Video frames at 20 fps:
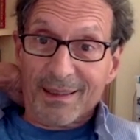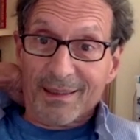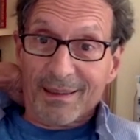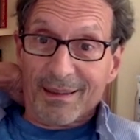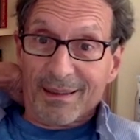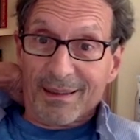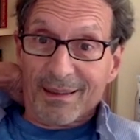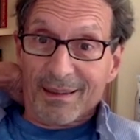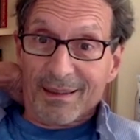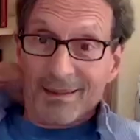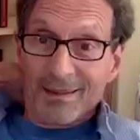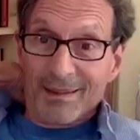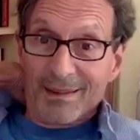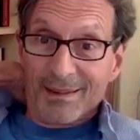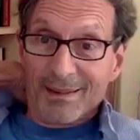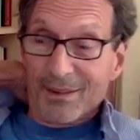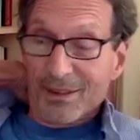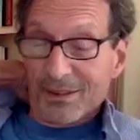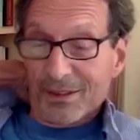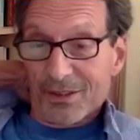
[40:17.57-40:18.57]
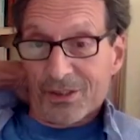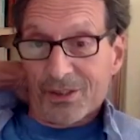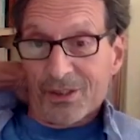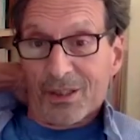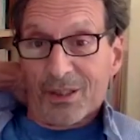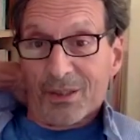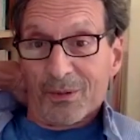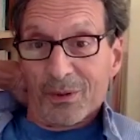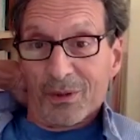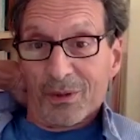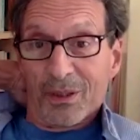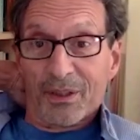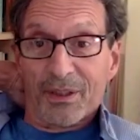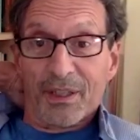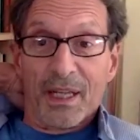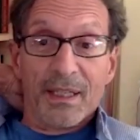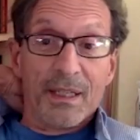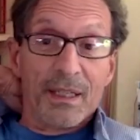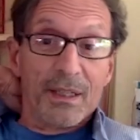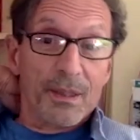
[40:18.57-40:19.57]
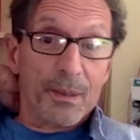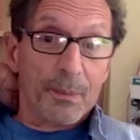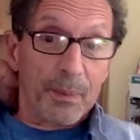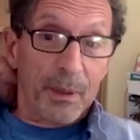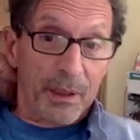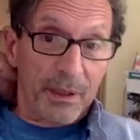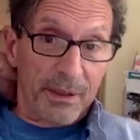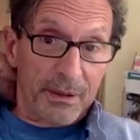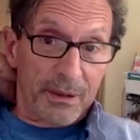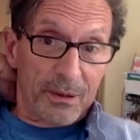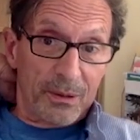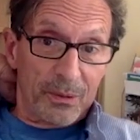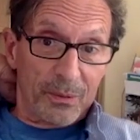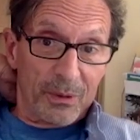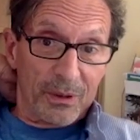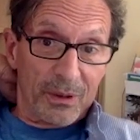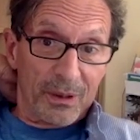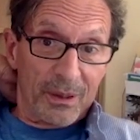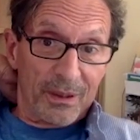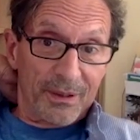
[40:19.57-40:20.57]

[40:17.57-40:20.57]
uh, in the Gestalt world and in the political world